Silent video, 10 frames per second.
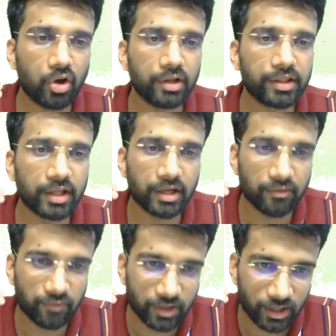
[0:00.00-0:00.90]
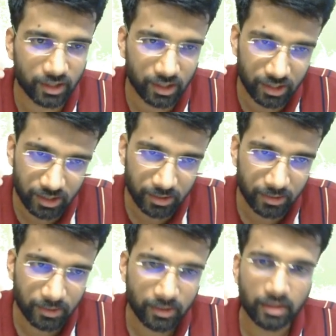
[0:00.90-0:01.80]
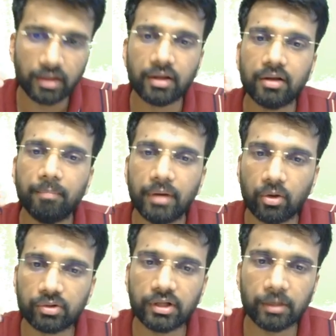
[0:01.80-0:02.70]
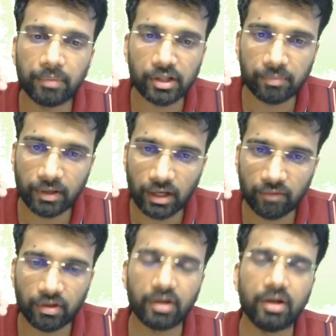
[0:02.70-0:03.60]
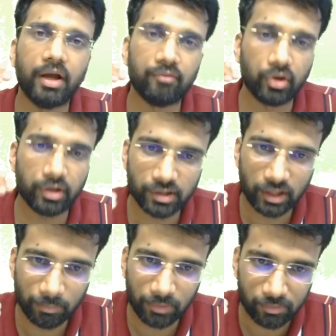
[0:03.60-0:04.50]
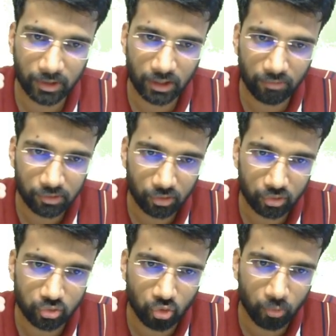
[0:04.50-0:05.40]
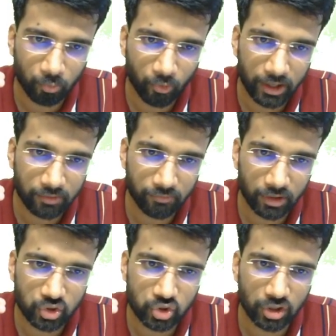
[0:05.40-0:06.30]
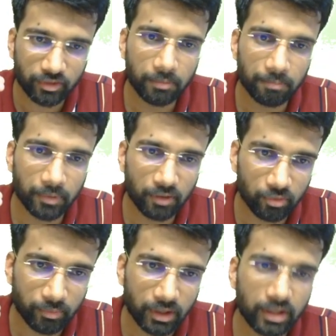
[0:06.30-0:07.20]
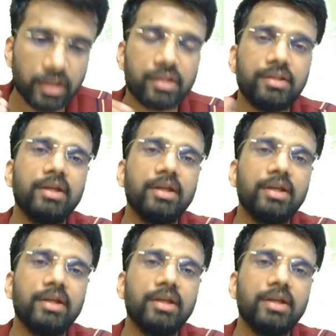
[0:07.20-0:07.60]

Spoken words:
fall significantly below the replacement level. And what is the replacement level? So 2.1 children per woman is